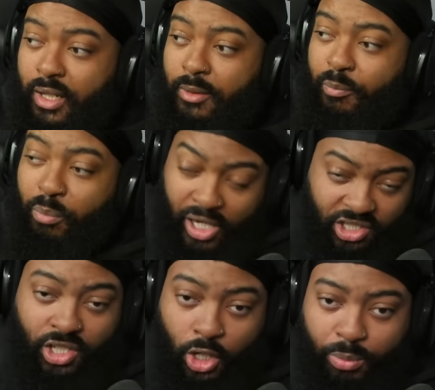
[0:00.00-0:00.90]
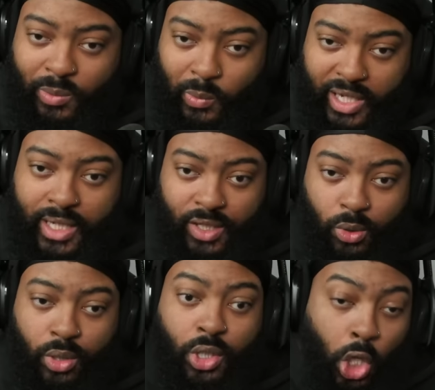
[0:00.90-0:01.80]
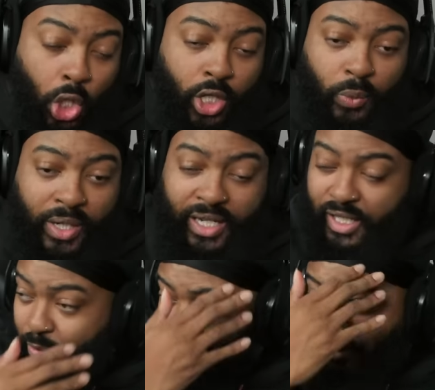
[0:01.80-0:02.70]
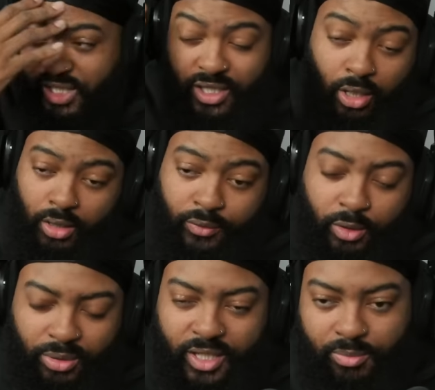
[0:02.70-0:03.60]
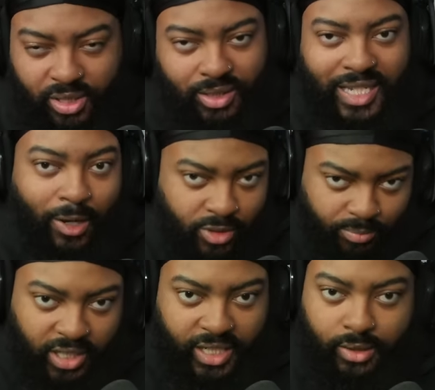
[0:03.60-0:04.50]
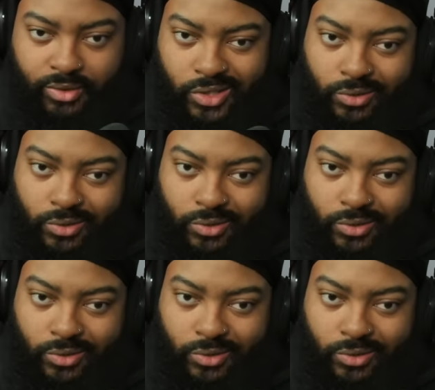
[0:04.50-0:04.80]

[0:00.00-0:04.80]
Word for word: busted open Randy Orton the hard way and he was bleeding all over the place. But that was planned, so